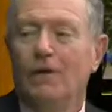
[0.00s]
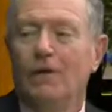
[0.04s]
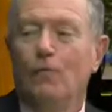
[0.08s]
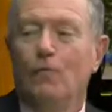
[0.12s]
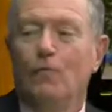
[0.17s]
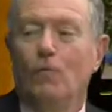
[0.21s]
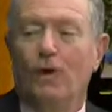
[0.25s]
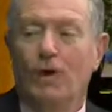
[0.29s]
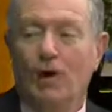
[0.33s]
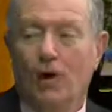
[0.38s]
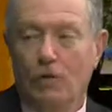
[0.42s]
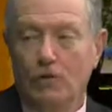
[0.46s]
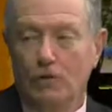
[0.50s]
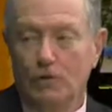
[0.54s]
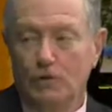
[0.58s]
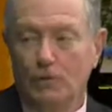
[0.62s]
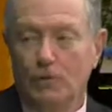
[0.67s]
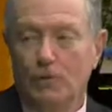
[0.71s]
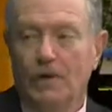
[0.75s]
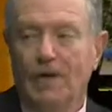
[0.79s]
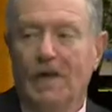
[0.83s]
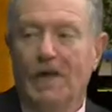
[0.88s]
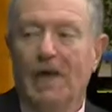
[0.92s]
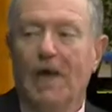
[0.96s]
We hold
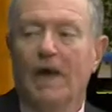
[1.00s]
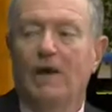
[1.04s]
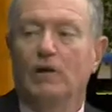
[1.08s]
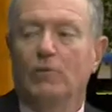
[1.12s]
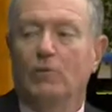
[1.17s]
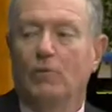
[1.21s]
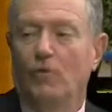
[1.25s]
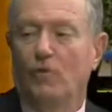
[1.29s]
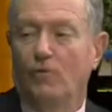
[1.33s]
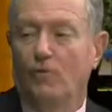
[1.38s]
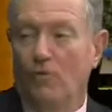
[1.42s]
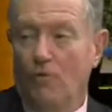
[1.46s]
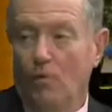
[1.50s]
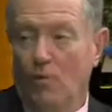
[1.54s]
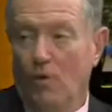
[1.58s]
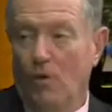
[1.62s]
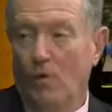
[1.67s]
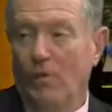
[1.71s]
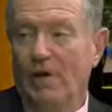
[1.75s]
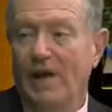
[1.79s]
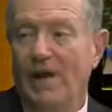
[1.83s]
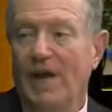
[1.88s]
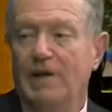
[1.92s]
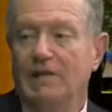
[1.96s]
you accountable for what
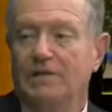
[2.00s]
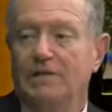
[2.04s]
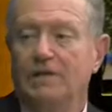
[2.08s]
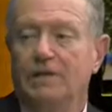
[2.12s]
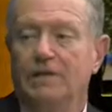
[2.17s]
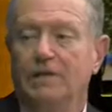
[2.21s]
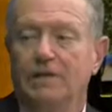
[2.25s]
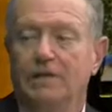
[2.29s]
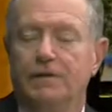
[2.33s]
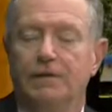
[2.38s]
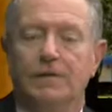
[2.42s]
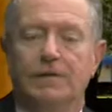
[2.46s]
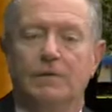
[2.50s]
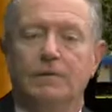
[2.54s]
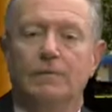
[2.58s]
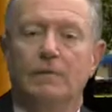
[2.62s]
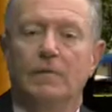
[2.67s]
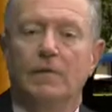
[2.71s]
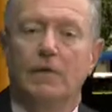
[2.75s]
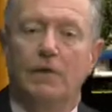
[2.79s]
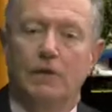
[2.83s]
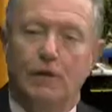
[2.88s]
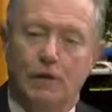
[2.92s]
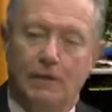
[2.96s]
we ask you to do.
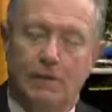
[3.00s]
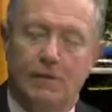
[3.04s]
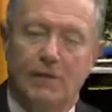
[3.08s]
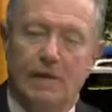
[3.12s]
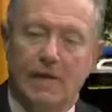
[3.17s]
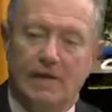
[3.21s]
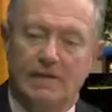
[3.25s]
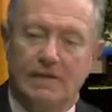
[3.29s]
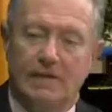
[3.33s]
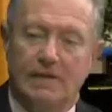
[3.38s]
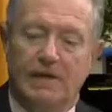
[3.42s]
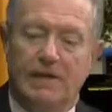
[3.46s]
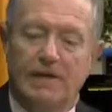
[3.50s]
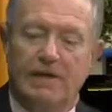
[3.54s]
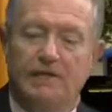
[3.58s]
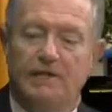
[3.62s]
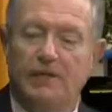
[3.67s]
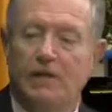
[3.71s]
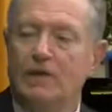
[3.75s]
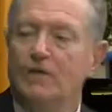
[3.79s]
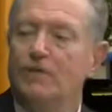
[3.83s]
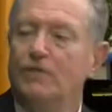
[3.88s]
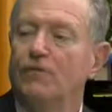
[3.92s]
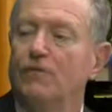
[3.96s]
That's an
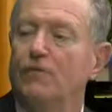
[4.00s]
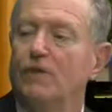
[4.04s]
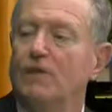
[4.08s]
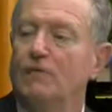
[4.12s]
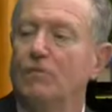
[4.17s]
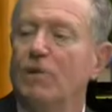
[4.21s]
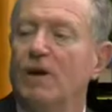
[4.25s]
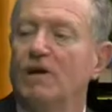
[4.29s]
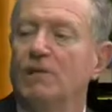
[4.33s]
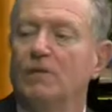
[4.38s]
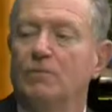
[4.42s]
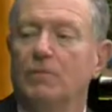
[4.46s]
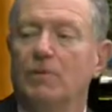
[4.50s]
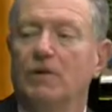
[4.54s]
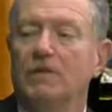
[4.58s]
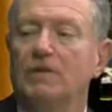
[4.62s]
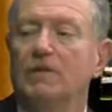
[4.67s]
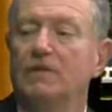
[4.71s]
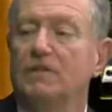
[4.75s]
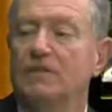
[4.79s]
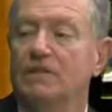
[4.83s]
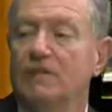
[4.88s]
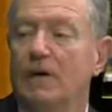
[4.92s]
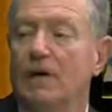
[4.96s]
individual
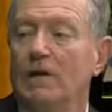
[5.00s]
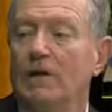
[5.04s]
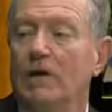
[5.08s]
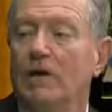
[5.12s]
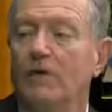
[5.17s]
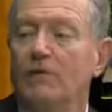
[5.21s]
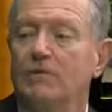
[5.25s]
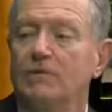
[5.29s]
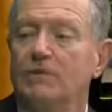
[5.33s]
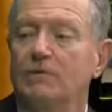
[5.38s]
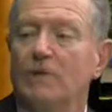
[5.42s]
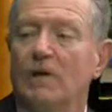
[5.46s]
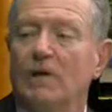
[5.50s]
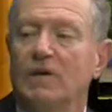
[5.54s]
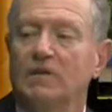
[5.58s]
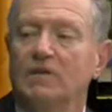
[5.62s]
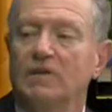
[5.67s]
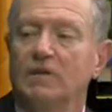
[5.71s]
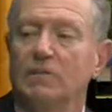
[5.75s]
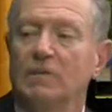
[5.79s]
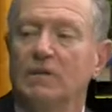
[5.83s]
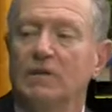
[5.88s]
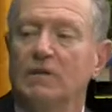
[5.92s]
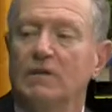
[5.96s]
responsibility. It's not our
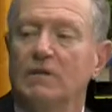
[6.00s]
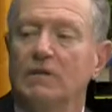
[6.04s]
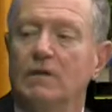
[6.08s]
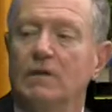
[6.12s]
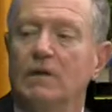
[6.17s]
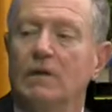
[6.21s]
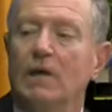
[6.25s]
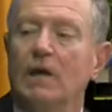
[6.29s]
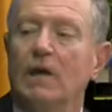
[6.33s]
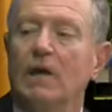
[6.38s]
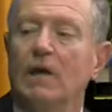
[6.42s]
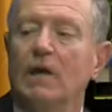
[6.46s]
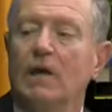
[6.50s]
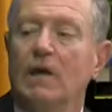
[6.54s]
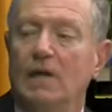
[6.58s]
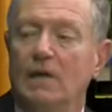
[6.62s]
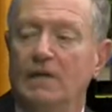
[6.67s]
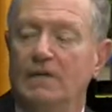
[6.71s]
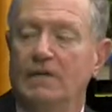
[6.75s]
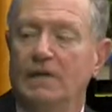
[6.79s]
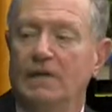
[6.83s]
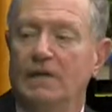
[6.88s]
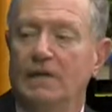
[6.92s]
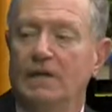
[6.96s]
responsibility.
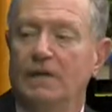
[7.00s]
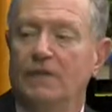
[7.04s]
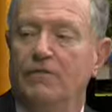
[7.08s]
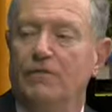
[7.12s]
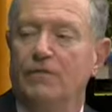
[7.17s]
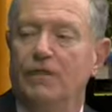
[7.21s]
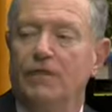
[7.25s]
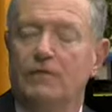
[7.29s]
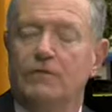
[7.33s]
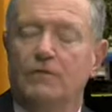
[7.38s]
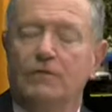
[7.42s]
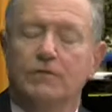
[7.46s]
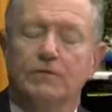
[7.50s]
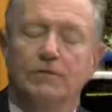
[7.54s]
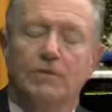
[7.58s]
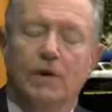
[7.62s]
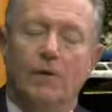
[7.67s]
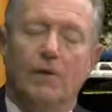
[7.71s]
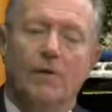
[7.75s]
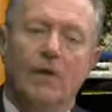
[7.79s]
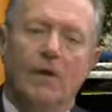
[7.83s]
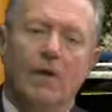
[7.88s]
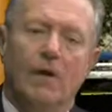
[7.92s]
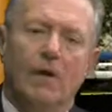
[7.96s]
It's an individual.
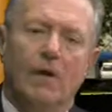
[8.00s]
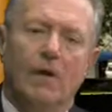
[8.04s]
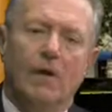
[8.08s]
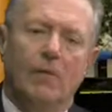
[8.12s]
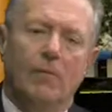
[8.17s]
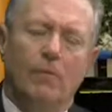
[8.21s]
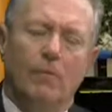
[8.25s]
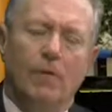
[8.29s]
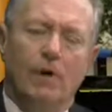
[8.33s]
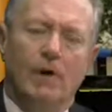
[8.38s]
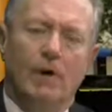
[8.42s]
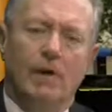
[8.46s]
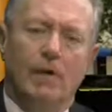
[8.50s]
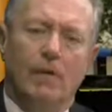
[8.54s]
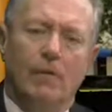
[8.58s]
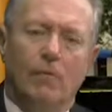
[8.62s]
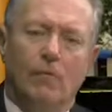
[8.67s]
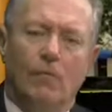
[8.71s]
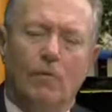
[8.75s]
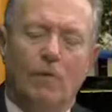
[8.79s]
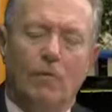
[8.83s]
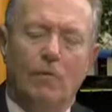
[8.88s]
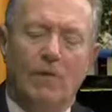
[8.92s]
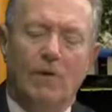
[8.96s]
So, but
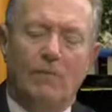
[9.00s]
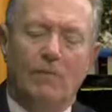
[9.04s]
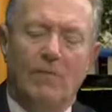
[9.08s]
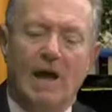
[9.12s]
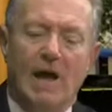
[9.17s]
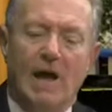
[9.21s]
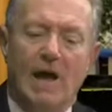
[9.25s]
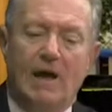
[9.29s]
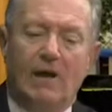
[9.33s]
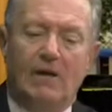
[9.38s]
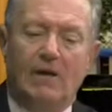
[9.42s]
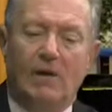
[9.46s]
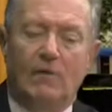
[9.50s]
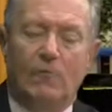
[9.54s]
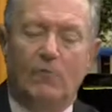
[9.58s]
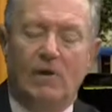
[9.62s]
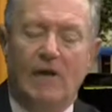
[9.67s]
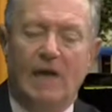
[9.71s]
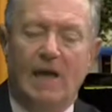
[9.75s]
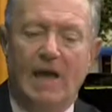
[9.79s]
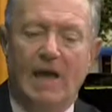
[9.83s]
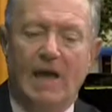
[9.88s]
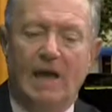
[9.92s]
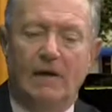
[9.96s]
we went back and
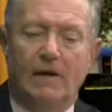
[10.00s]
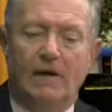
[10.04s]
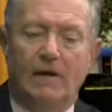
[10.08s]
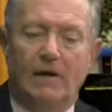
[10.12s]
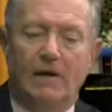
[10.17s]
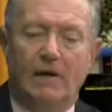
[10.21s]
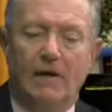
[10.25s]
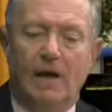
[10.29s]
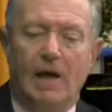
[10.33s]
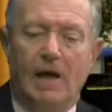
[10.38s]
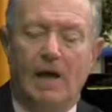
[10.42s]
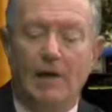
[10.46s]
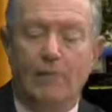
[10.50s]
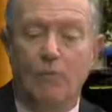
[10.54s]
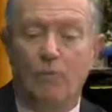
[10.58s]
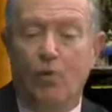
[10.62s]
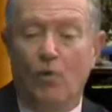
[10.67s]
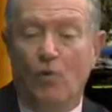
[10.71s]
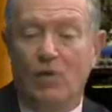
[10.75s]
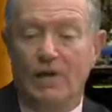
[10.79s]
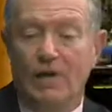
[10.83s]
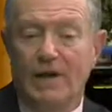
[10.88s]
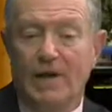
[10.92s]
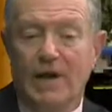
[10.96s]
we had
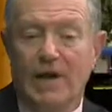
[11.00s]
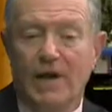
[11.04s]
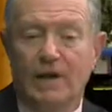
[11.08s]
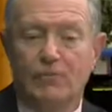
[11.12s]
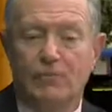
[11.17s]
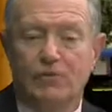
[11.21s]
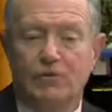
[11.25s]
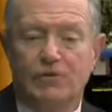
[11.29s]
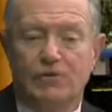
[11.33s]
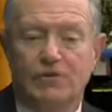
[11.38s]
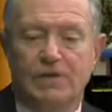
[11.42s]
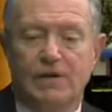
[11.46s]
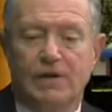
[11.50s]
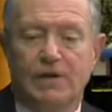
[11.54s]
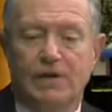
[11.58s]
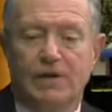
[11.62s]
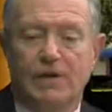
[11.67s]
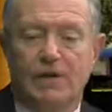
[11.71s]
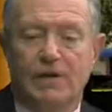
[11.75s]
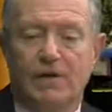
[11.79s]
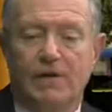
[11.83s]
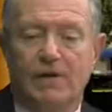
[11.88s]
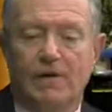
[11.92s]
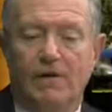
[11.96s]

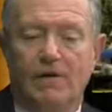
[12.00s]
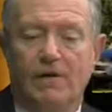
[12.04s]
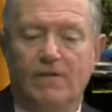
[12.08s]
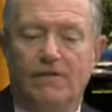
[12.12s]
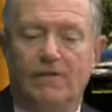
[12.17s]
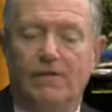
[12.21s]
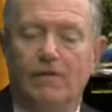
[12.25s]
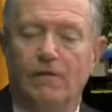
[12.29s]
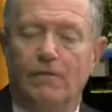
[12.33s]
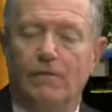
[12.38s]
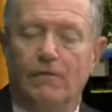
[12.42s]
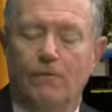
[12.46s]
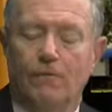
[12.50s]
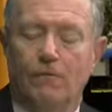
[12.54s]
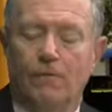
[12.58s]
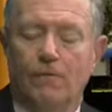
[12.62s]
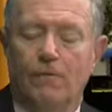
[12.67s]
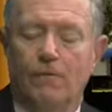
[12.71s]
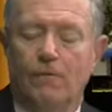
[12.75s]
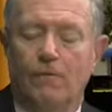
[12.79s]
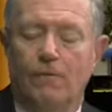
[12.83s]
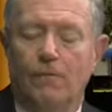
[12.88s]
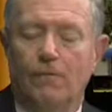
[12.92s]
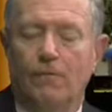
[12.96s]
8.9% of
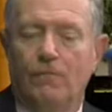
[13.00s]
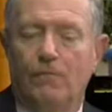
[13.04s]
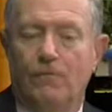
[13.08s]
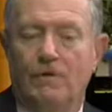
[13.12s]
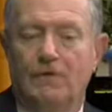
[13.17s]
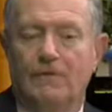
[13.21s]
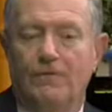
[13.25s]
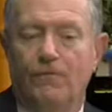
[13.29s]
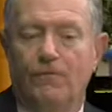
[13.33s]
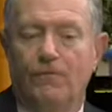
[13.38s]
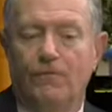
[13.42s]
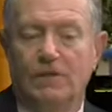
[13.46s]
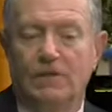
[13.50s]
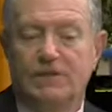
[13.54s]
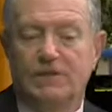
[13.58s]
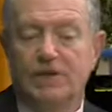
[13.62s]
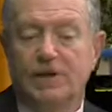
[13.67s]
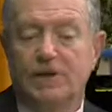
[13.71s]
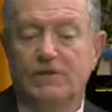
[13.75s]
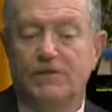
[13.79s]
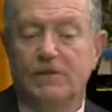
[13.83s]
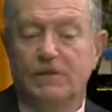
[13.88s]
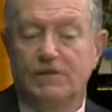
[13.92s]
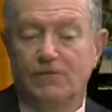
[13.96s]

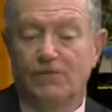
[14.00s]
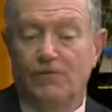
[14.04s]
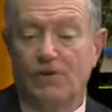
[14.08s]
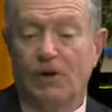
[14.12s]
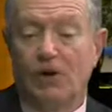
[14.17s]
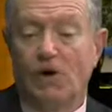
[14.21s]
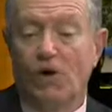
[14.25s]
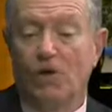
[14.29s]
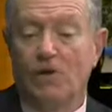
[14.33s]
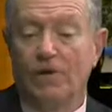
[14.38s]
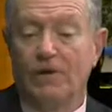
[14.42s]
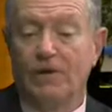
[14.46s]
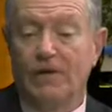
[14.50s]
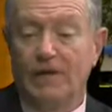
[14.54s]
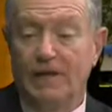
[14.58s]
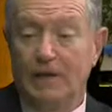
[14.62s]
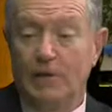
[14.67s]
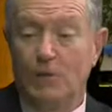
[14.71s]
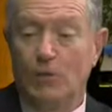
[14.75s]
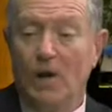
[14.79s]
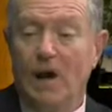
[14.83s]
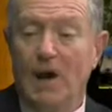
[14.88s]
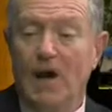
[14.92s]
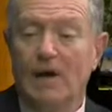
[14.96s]
recidivists regarding
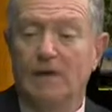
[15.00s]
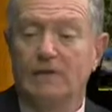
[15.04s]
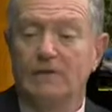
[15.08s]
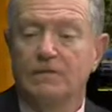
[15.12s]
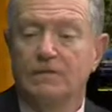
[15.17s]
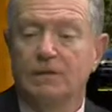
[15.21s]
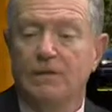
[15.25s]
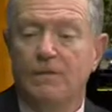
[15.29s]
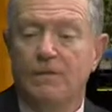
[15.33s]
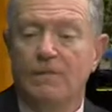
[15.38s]
DUIs,